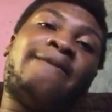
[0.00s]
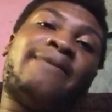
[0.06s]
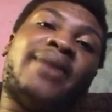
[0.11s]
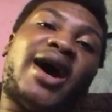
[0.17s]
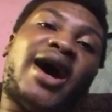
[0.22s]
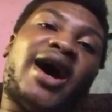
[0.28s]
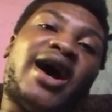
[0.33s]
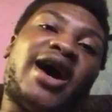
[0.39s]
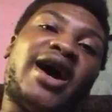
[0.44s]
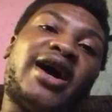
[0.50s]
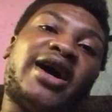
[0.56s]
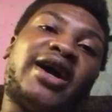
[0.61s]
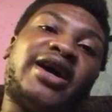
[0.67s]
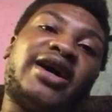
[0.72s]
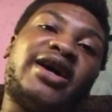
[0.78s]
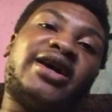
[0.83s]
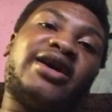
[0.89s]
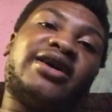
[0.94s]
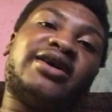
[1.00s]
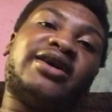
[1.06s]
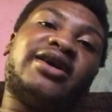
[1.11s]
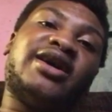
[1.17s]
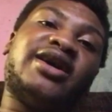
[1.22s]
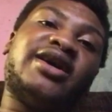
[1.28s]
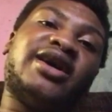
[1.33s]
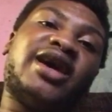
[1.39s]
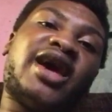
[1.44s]
by
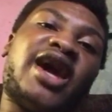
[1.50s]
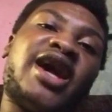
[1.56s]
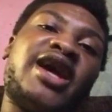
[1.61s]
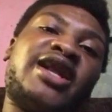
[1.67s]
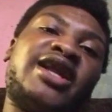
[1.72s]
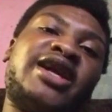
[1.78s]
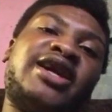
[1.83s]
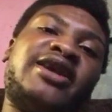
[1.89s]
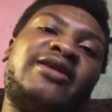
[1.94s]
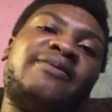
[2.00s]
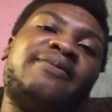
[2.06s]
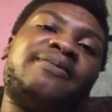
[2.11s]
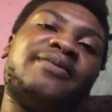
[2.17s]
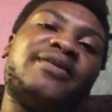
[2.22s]
80,